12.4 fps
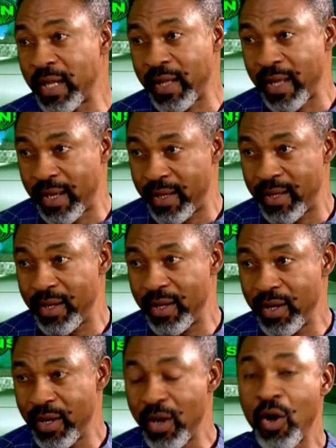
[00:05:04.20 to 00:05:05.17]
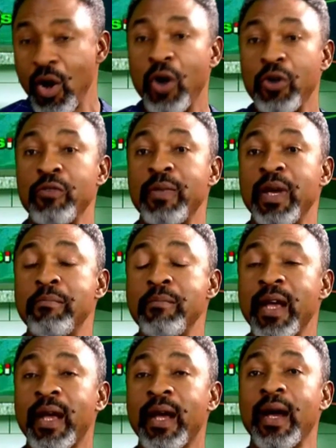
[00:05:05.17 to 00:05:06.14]
there, or you may
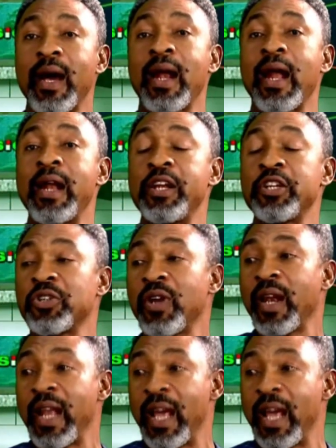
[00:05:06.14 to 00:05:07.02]
make an additional